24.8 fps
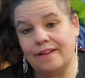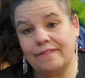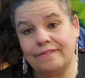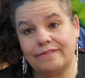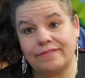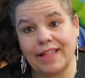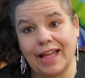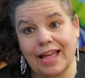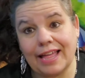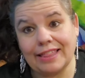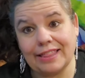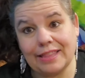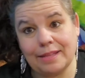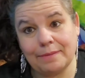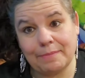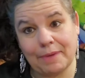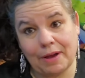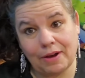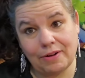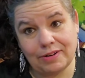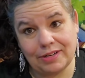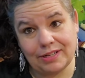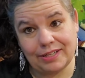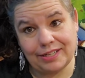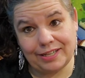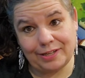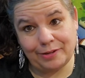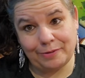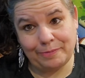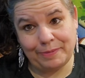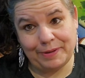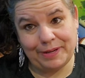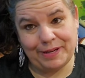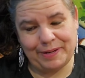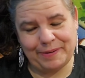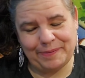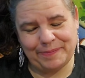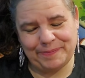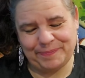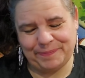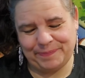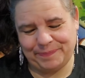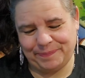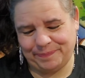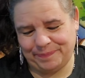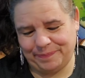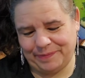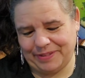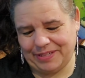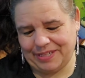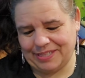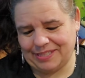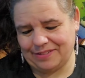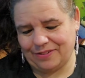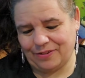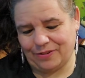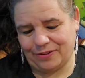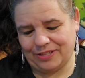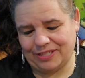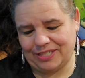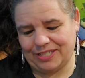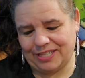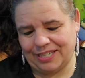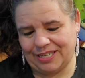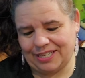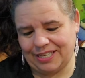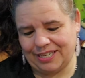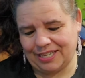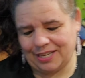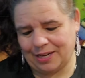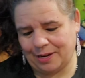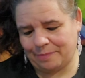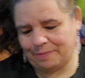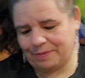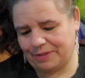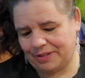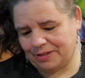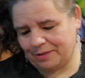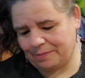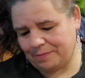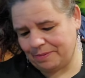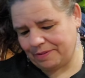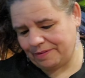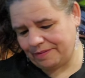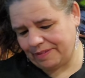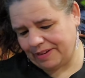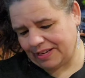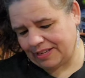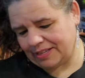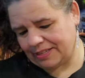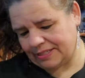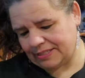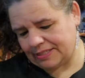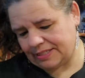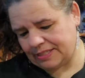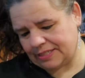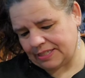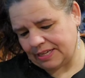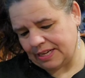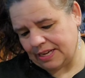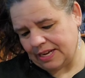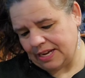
flatten them out a little bit because of course they did come a little bit wrinkled.